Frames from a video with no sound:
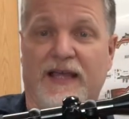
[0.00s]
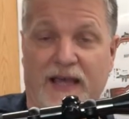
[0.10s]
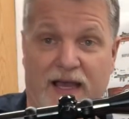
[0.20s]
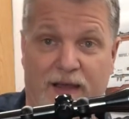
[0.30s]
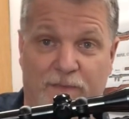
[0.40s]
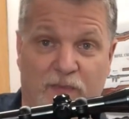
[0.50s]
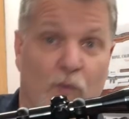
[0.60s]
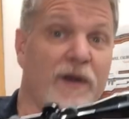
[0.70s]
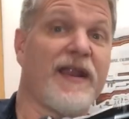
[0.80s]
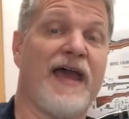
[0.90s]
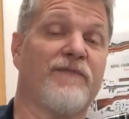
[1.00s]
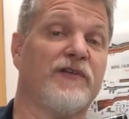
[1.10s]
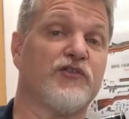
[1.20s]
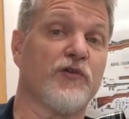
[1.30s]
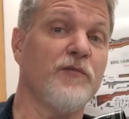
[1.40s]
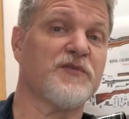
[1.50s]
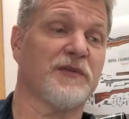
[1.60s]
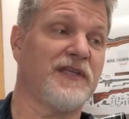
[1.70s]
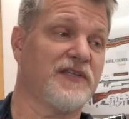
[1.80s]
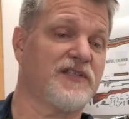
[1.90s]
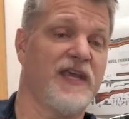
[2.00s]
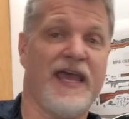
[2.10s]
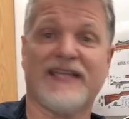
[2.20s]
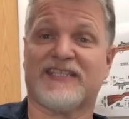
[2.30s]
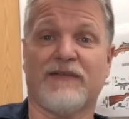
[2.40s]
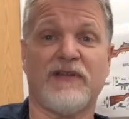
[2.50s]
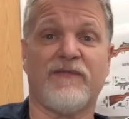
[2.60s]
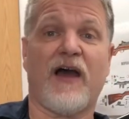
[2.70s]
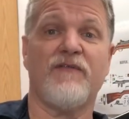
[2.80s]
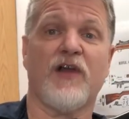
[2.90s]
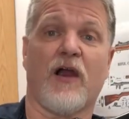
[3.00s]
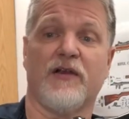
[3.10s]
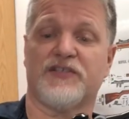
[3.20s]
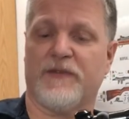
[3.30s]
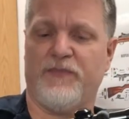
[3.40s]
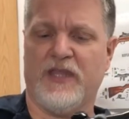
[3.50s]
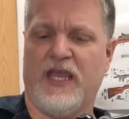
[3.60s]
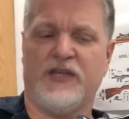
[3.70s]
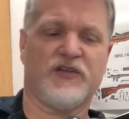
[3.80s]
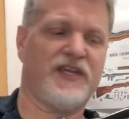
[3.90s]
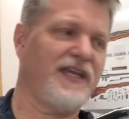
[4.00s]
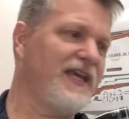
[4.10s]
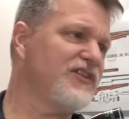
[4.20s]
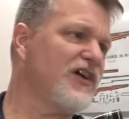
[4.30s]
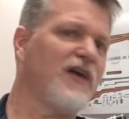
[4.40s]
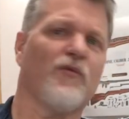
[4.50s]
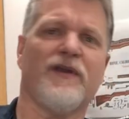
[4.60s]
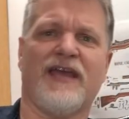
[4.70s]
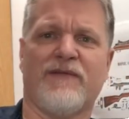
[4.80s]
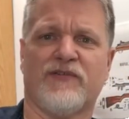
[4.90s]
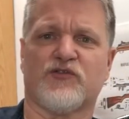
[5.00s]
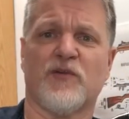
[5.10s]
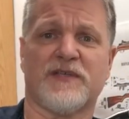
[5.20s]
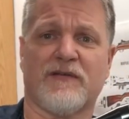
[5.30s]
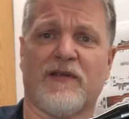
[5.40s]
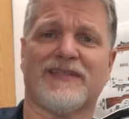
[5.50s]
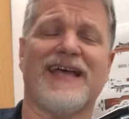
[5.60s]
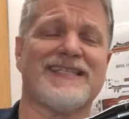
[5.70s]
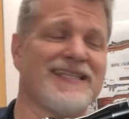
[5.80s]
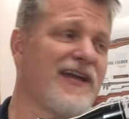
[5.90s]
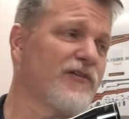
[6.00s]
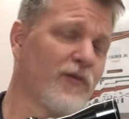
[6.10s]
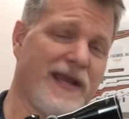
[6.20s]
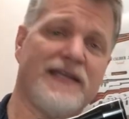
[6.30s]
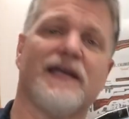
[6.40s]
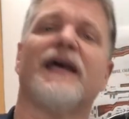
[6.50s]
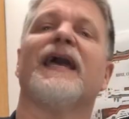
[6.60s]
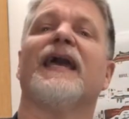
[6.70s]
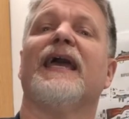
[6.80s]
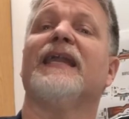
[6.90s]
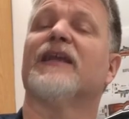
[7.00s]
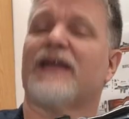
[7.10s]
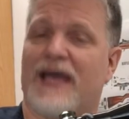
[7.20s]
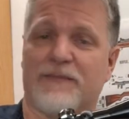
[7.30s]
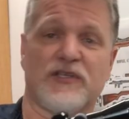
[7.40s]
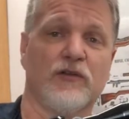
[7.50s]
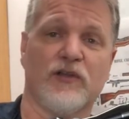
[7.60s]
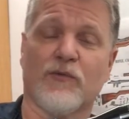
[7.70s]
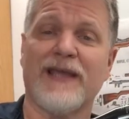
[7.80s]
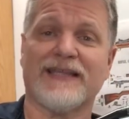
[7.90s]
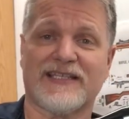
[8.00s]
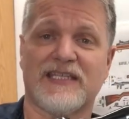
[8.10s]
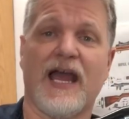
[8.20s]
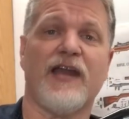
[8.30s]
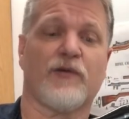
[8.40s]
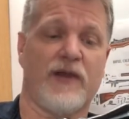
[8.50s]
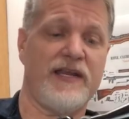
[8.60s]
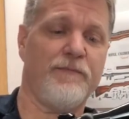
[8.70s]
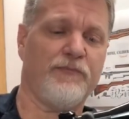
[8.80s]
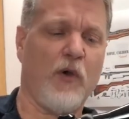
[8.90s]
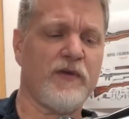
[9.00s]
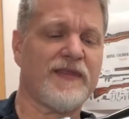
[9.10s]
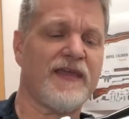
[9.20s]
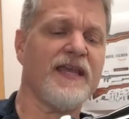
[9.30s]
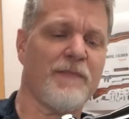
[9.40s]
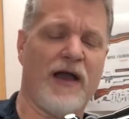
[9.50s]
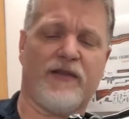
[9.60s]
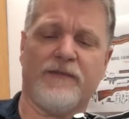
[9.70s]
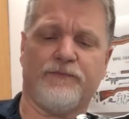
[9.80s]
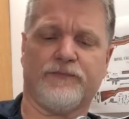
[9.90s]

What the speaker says: 1.5-inch groups with this at 75 yards. You're saying, hey John, 1.5-inch groups, that's not great. And you're absolutely right, that's not great. But when you think about it,